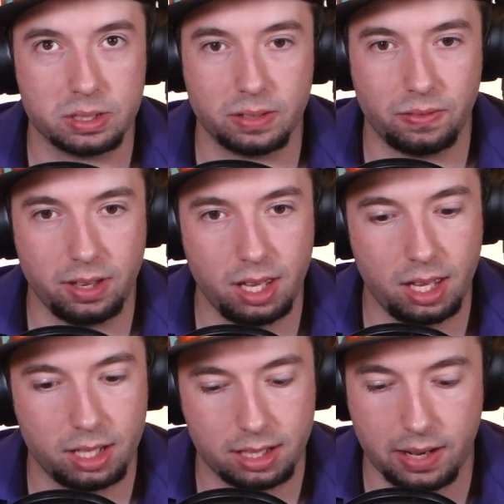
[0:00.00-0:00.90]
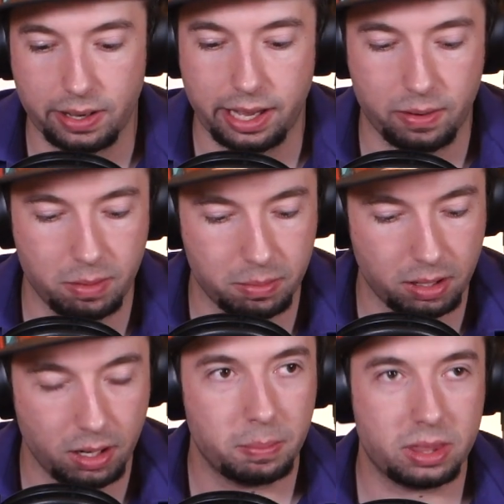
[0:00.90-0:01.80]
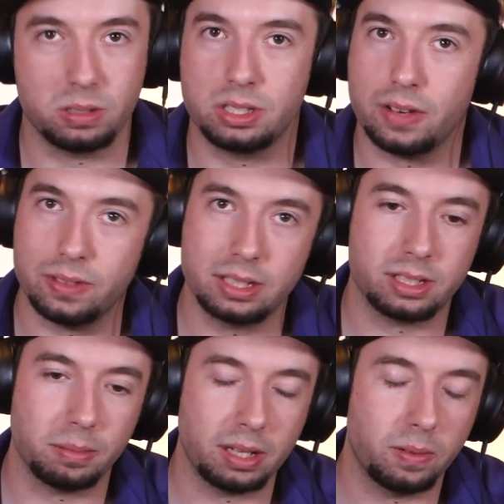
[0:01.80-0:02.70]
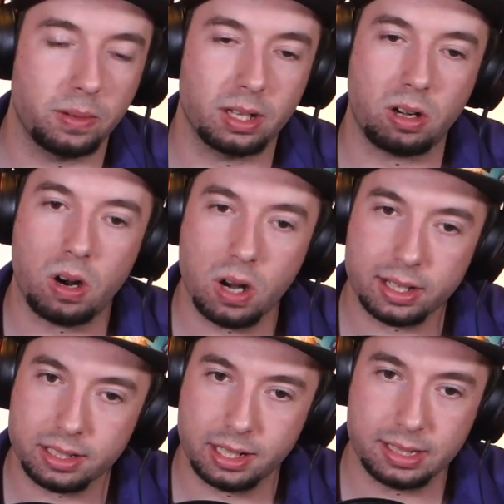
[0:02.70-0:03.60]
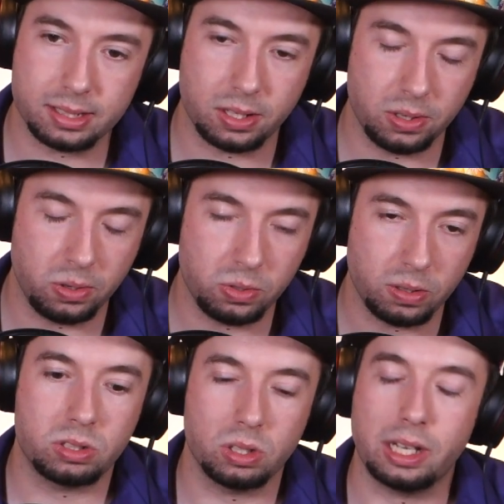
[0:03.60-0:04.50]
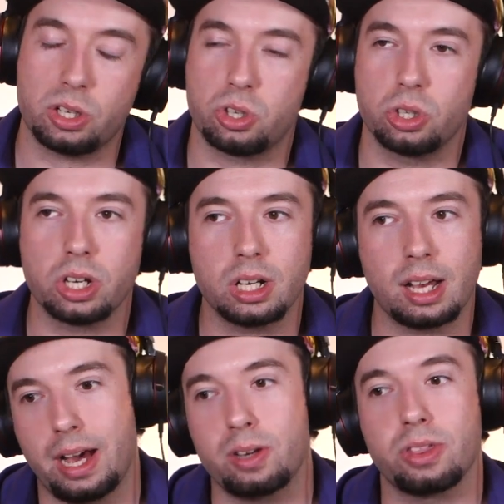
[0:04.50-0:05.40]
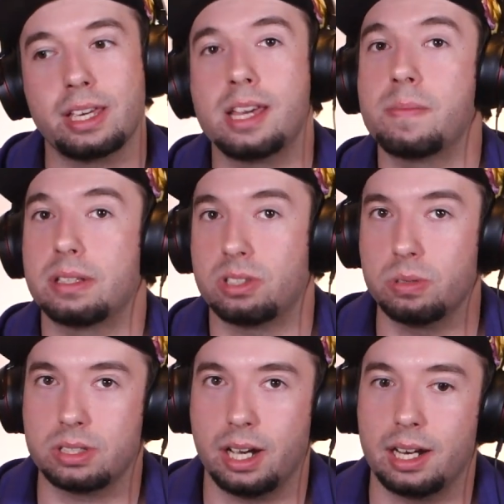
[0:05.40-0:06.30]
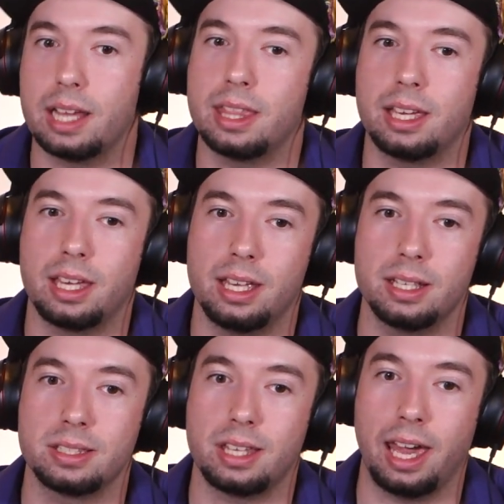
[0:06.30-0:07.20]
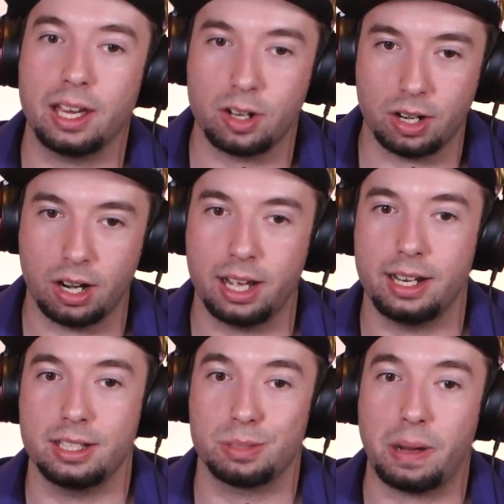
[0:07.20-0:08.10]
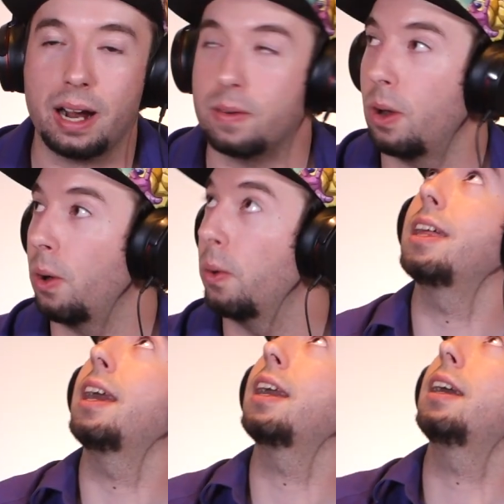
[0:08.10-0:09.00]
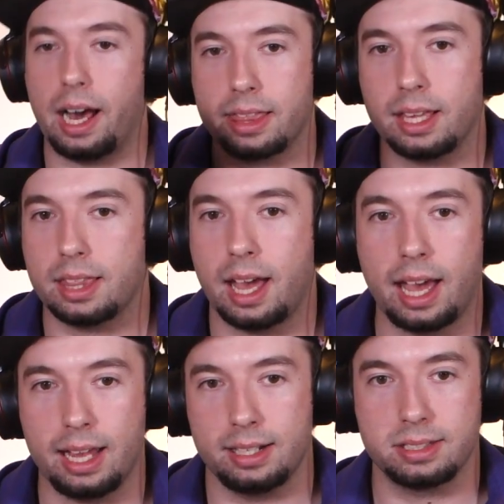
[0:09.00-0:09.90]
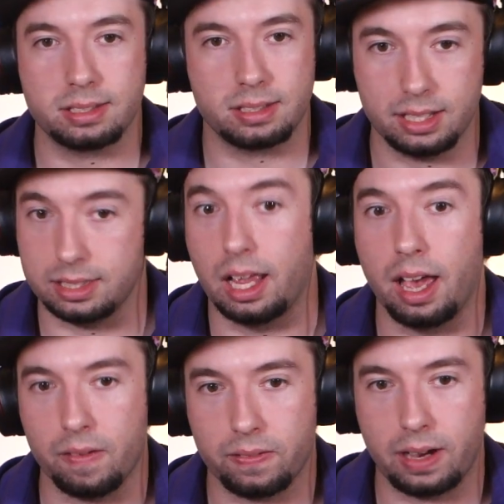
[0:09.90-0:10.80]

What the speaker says: Was it V? No, I can't remember. But there's definitely something with a car accident too. So like Suga, I don't think he commits suicide. I think his anger and his pyro thing, I think that ends his life.